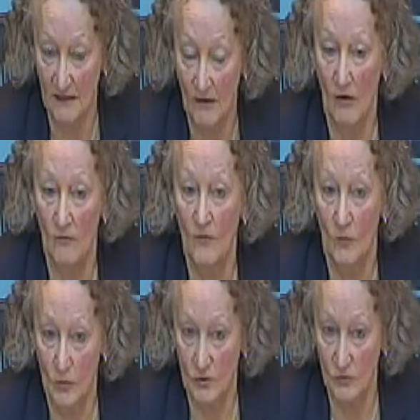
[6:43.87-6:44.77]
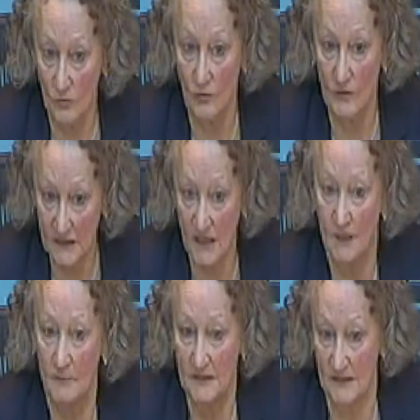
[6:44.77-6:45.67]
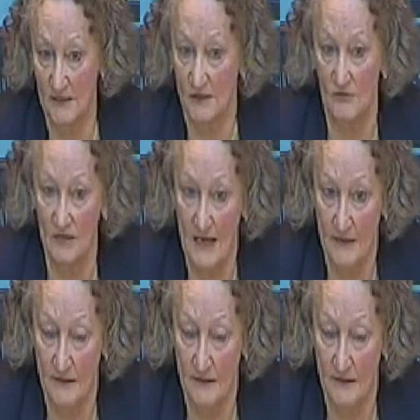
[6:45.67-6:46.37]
of what you're calling surplus industrial land?